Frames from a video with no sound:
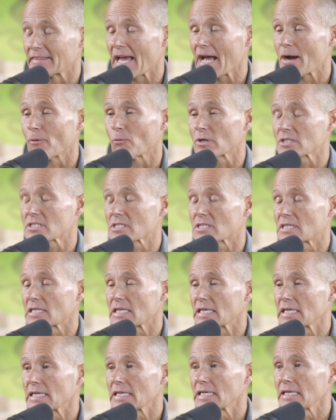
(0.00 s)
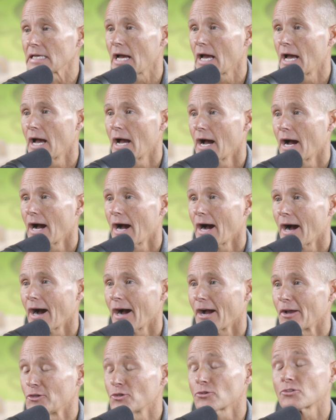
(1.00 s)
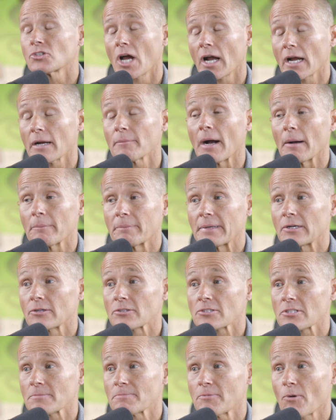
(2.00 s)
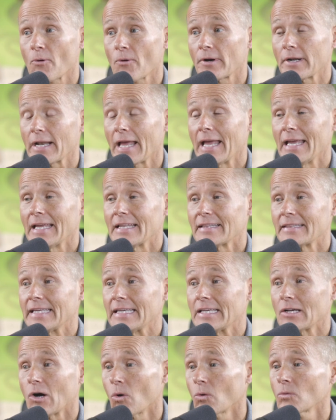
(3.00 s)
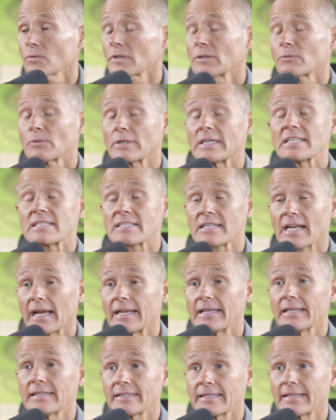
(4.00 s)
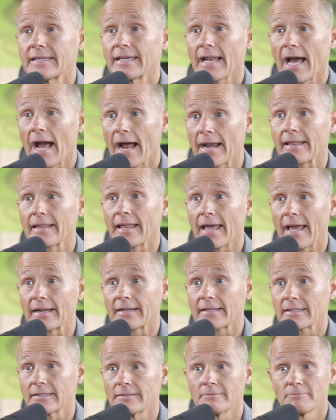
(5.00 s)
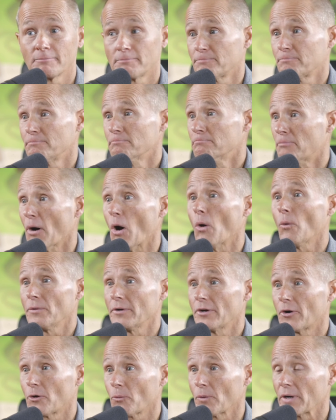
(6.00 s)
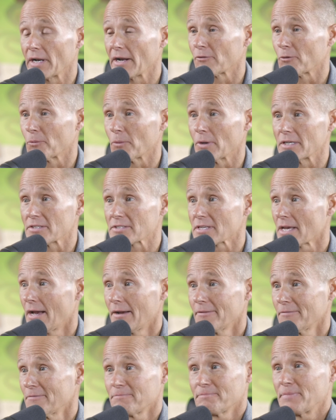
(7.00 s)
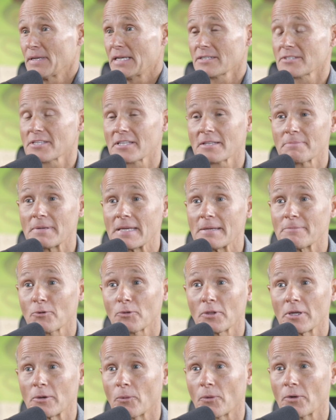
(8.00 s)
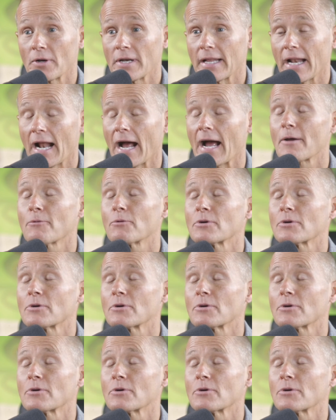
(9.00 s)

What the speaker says: That was you talk about peer support. The only reason I didn't get out of that boat or whatever was because of the people that were in it. Right.